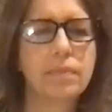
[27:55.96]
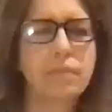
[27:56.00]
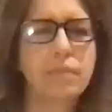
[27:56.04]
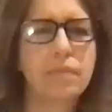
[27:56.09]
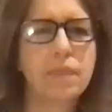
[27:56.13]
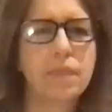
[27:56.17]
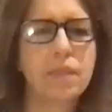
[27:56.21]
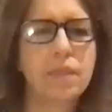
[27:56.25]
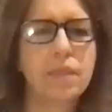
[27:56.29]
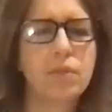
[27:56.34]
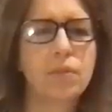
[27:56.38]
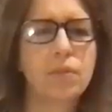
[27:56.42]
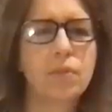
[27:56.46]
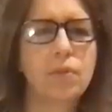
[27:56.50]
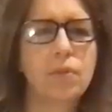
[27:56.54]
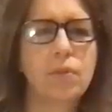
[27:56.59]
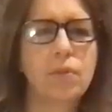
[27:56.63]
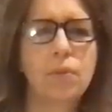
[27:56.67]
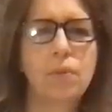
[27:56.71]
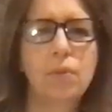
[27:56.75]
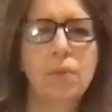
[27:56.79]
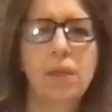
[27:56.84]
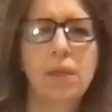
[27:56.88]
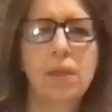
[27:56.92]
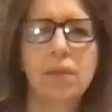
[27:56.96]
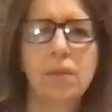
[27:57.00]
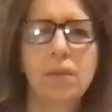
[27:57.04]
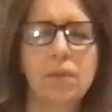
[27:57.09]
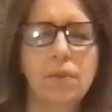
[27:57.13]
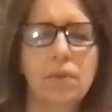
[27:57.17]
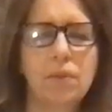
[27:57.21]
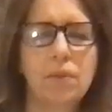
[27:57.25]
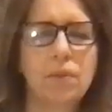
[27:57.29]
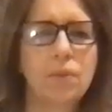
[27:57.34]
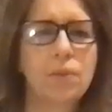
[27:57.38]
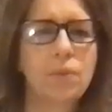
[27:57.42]
That's all we
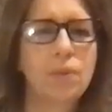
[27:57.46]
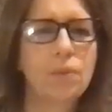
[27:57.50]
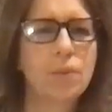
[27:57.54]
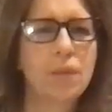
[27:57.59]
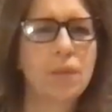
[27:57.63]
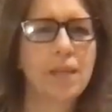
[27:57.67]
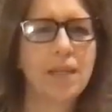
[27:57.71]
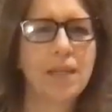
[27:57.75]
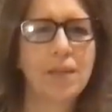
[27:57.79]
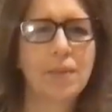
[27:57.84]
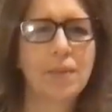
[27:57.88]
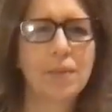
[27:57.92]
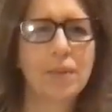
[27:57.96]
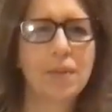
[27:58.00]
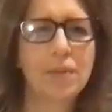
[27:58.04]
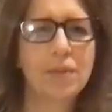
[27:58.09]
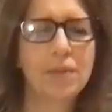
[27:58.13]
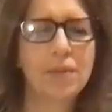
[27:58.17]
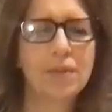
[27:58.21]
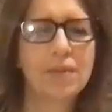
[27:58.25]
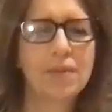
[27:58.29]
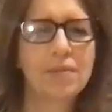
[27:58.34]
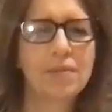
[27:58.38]
all really want.